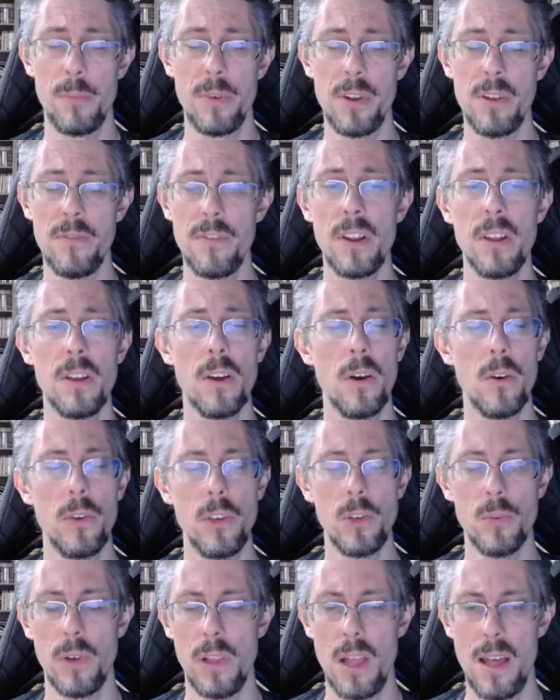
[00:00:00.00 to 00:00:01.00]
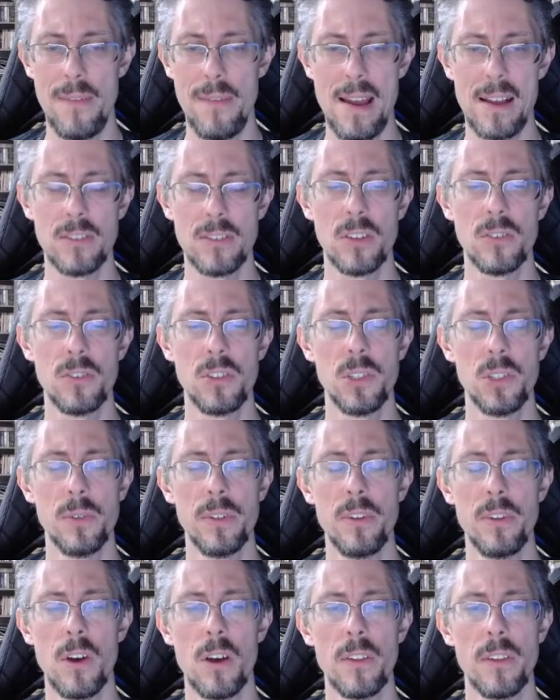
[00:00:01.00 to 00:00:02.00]
in a video you will have access to in
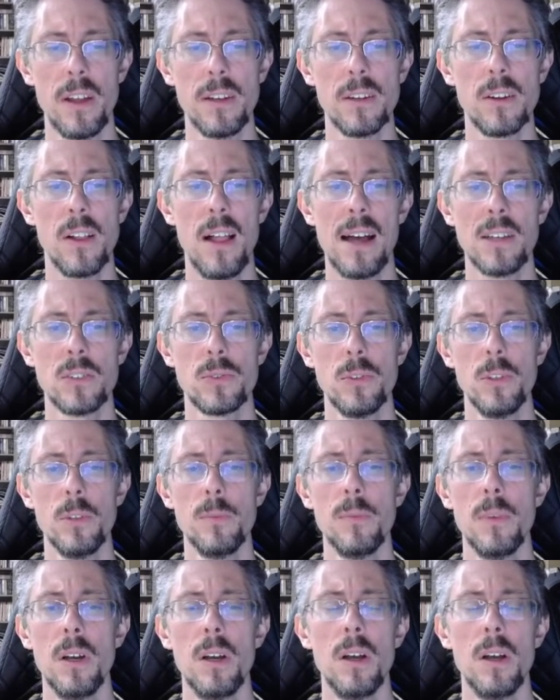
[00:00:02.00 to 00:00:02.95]
the online classroom.